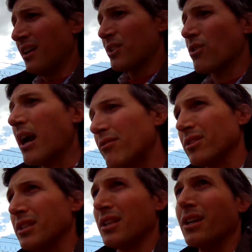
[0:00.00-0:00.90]

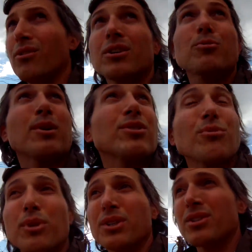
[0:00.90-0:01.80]
traveling, especially
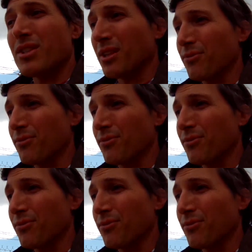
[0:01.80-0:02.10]
when you're sick